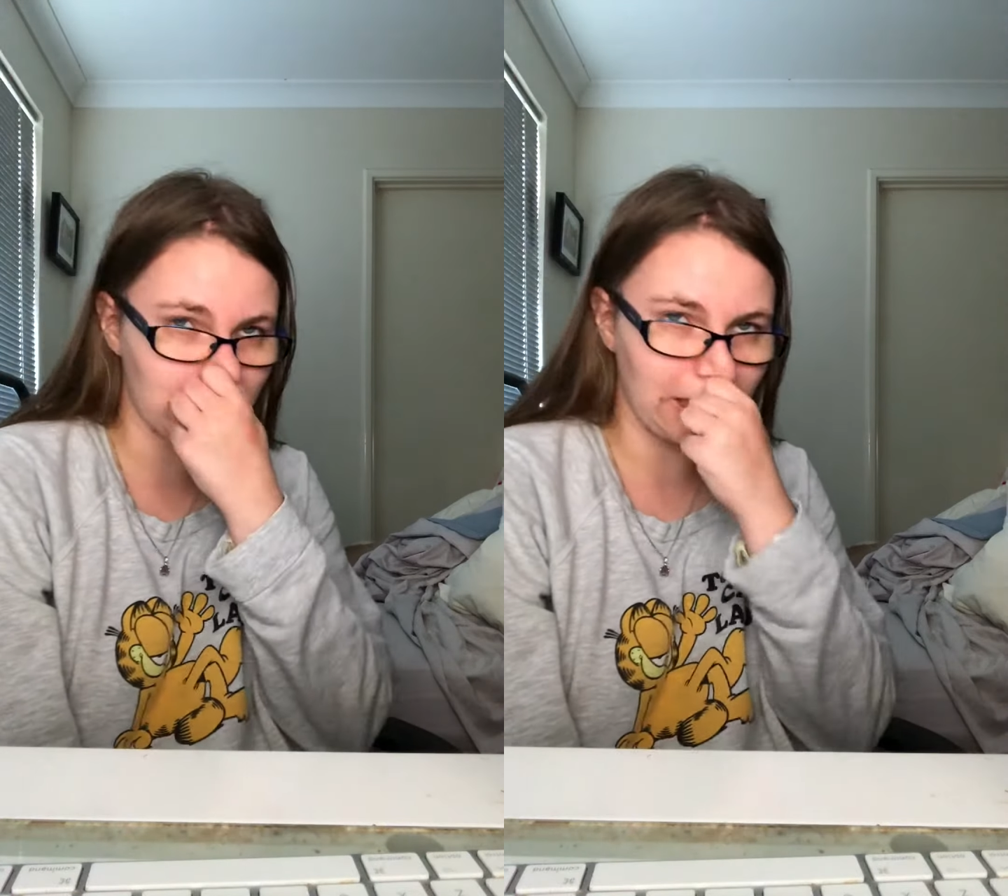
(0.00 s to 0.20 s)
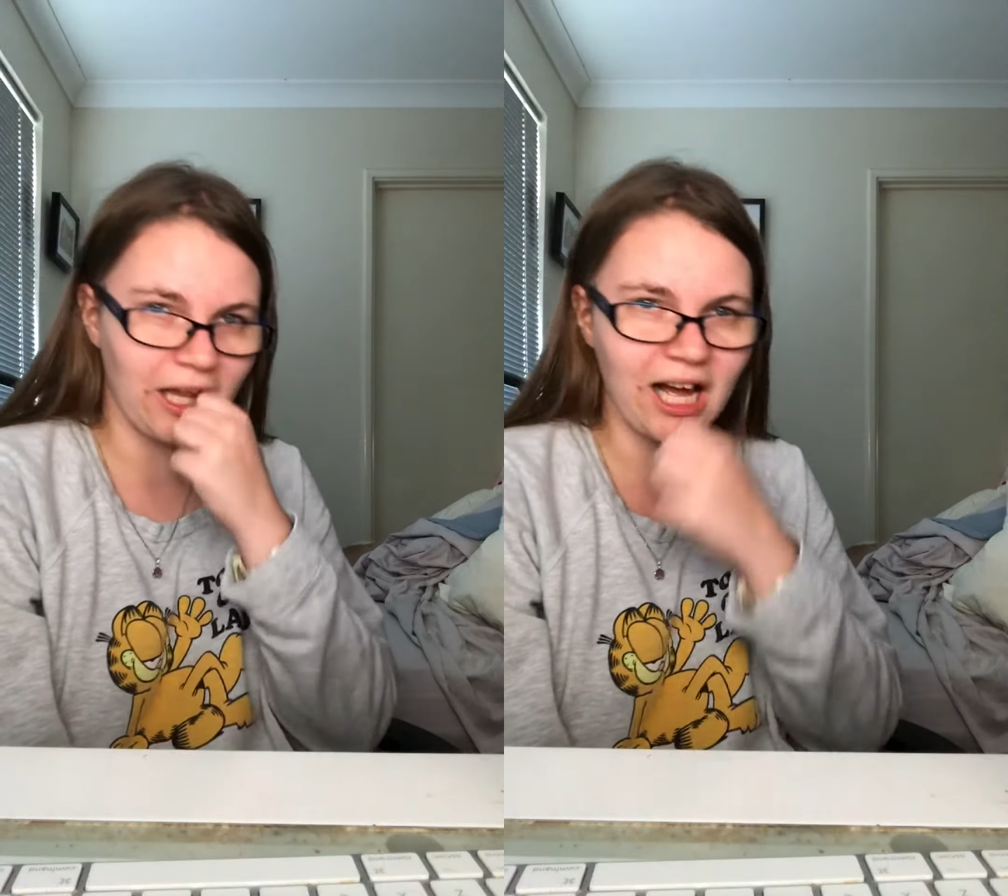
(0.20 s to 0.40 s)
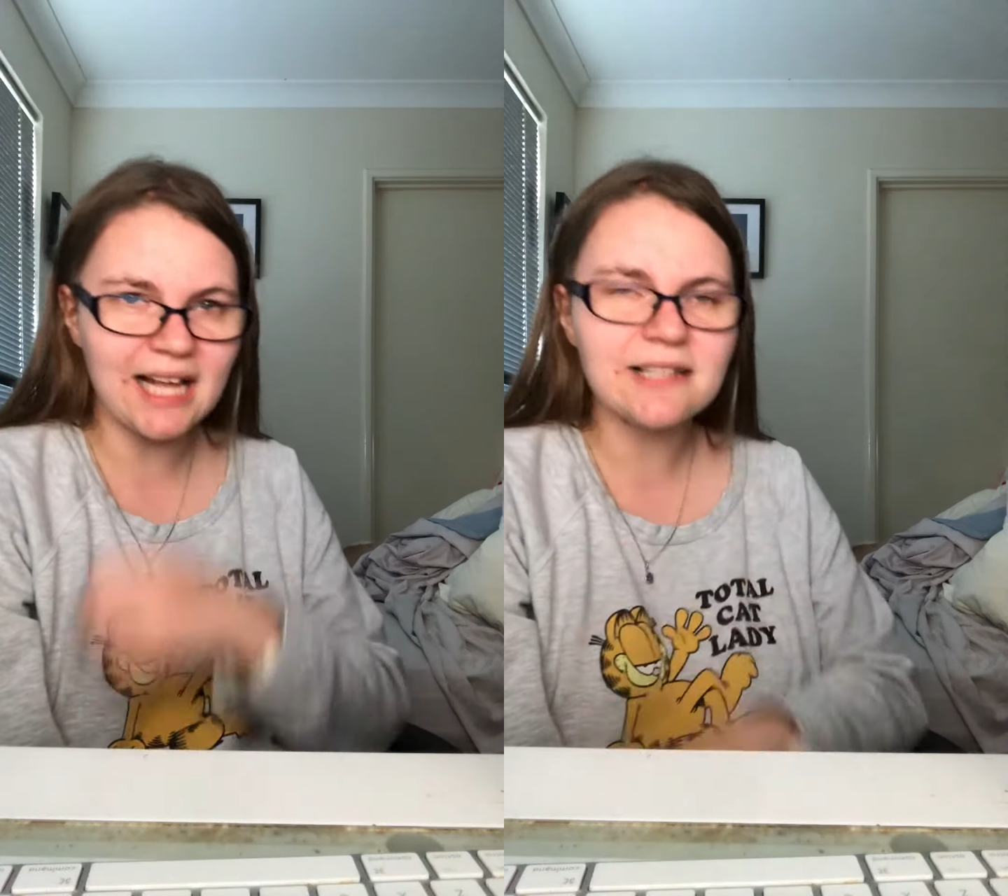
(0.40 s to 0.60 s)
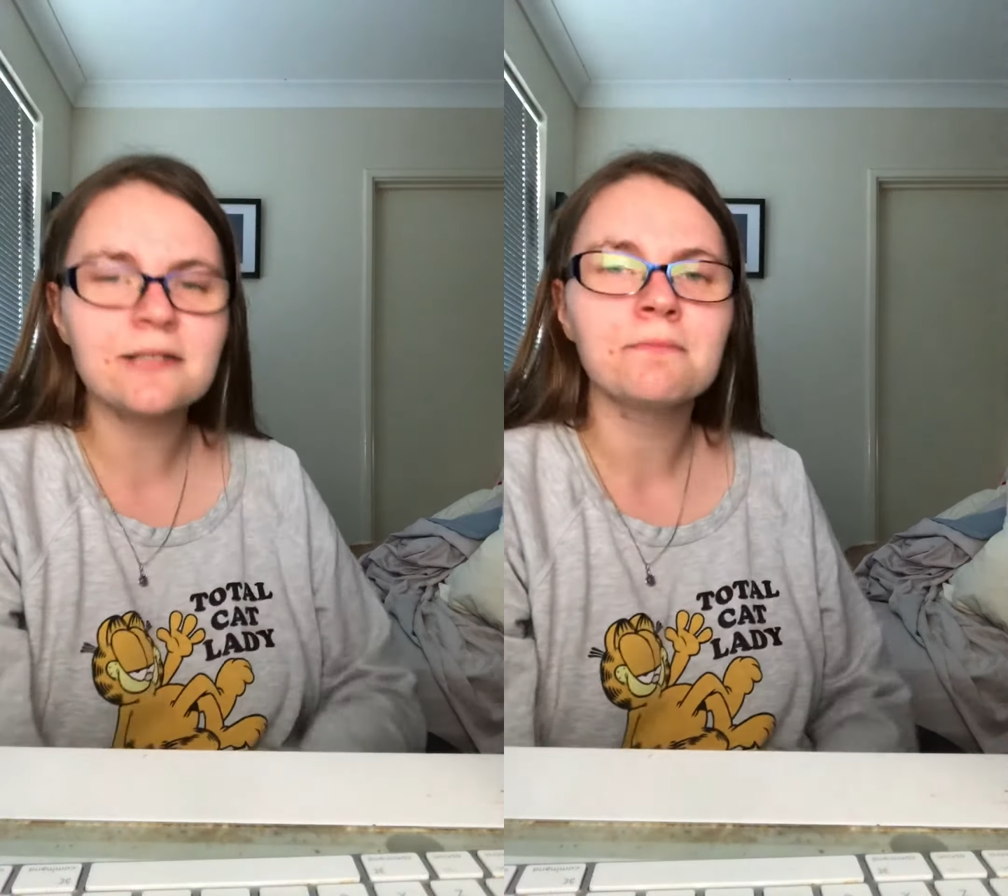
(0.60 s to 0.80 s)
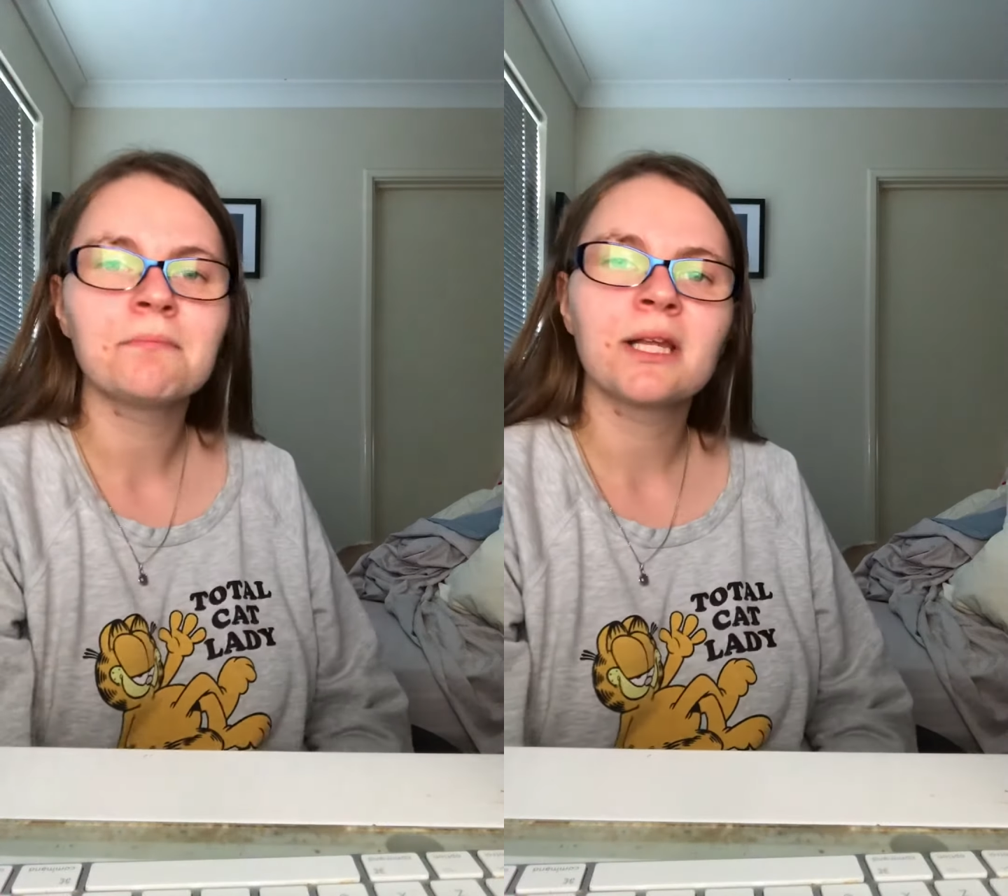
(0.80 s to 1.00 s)

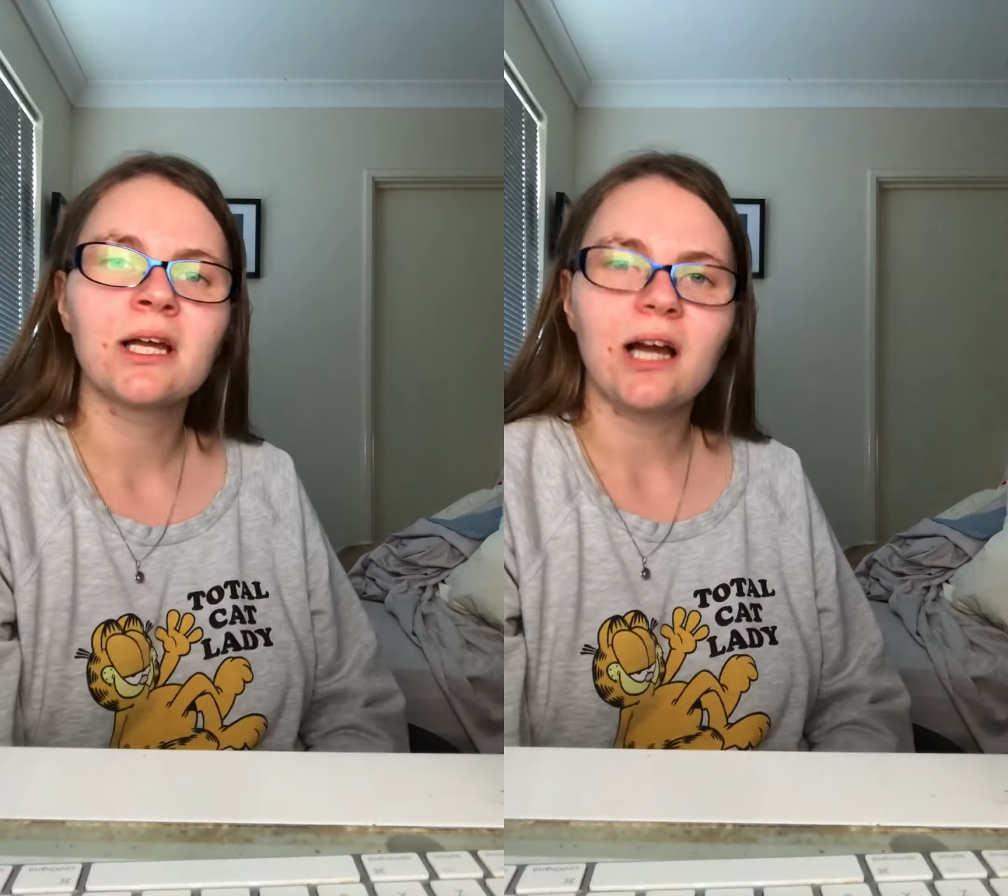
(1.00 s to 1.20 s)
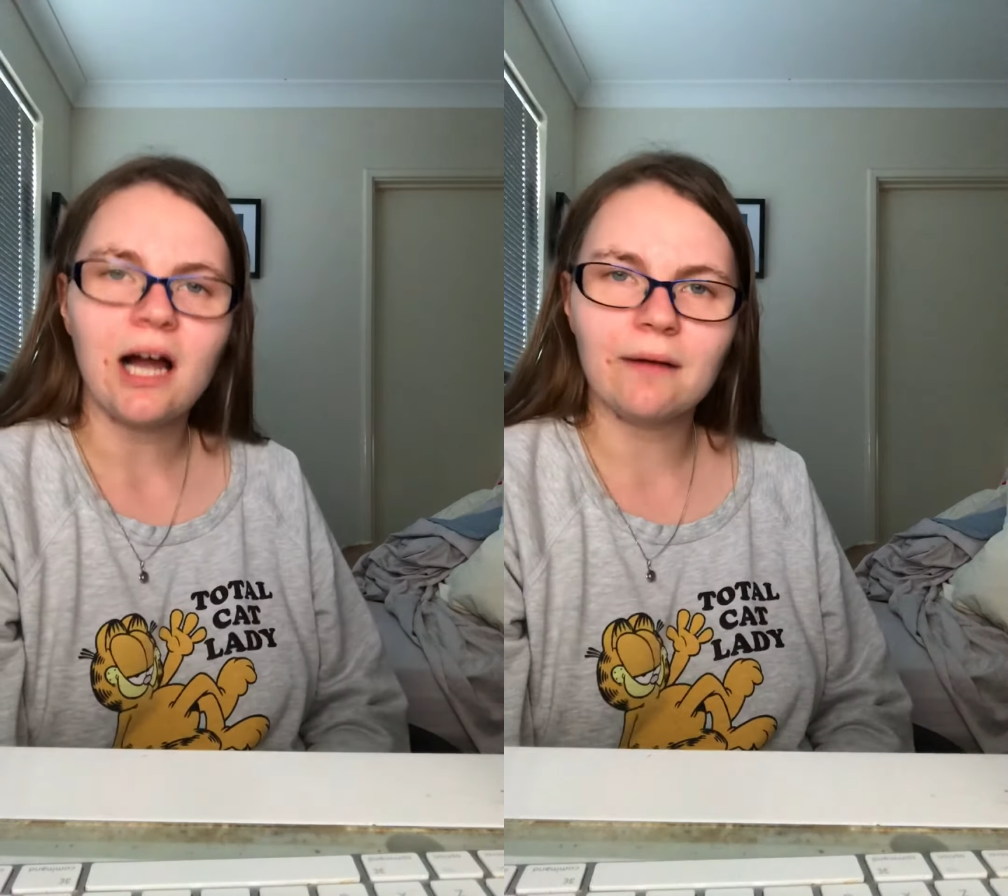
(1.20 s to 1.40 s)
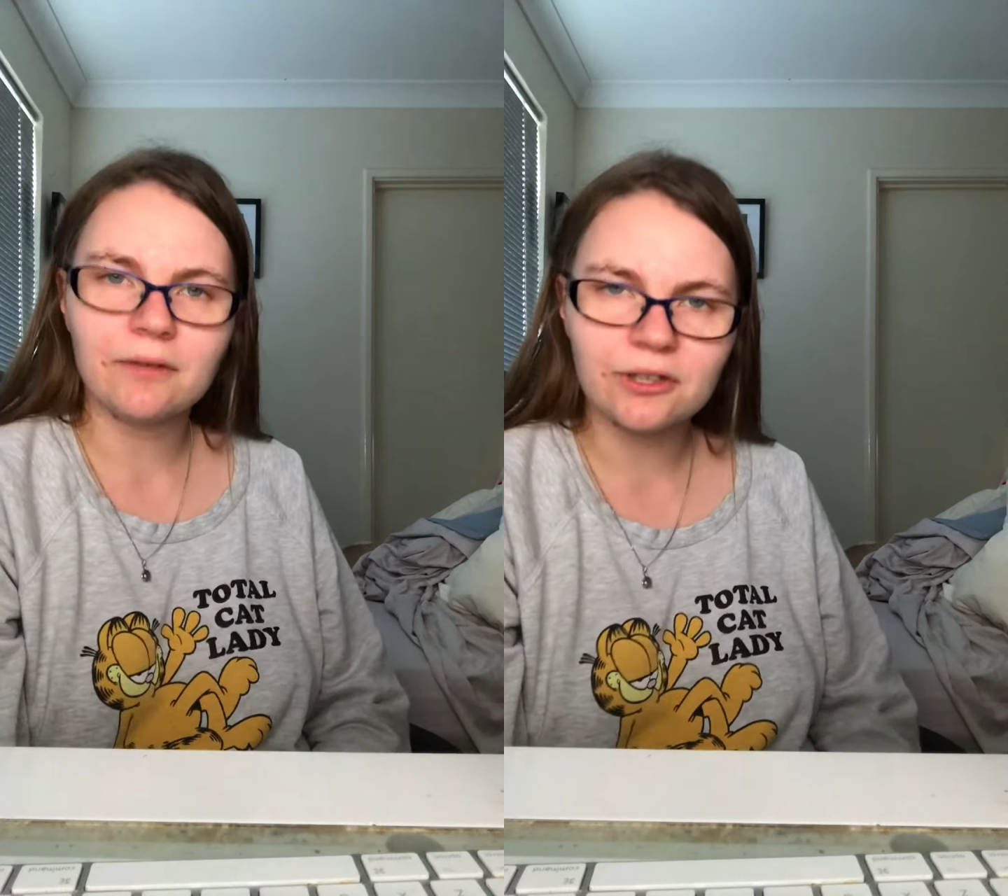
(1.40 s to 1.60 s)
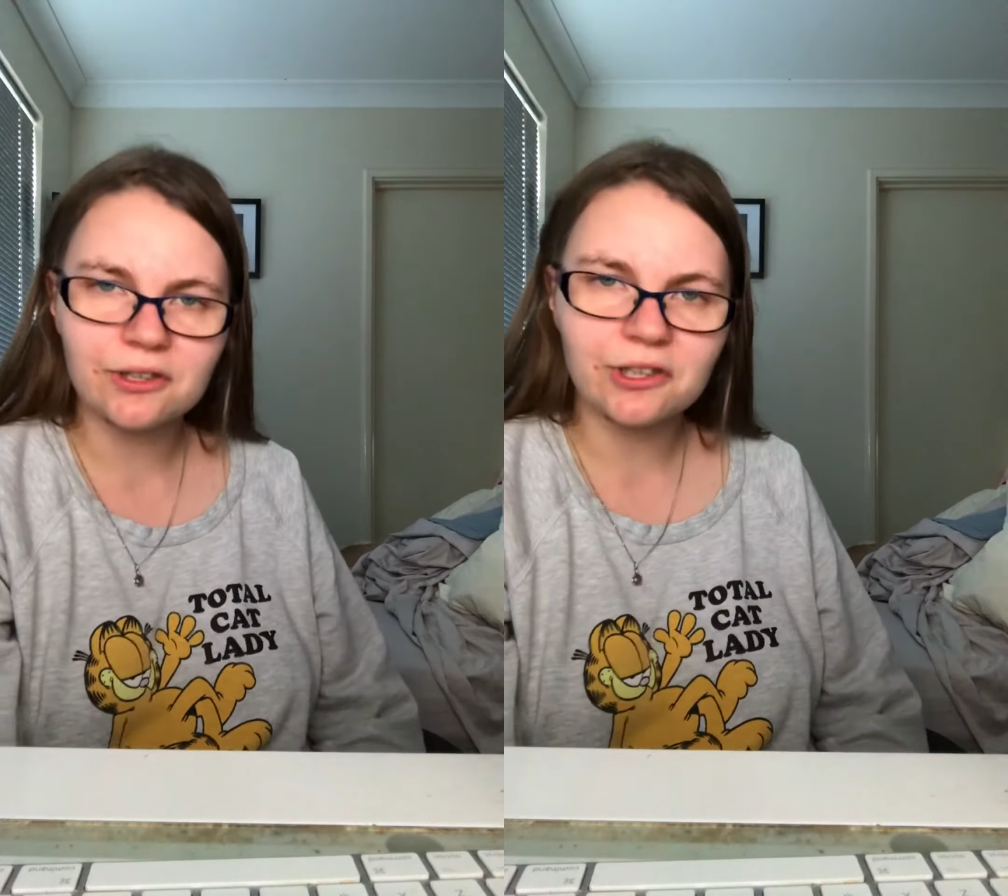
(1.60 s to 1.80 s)
Lions. I'm going